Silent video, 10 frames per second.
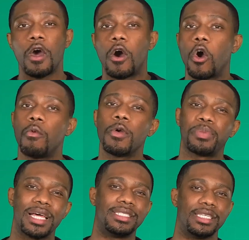Homer
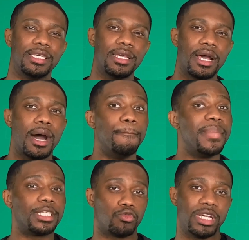Plessy, a
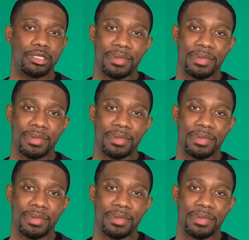mixed race